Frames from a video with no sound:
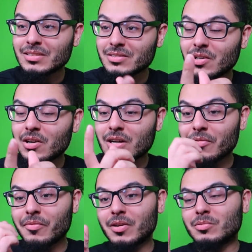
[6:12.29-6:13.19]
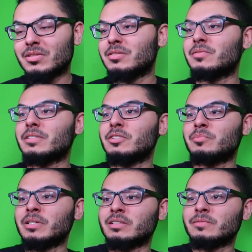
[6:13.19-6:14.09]
is hard. I fuck with this video,
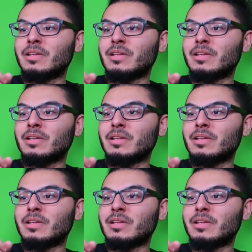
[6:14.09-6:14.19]
man.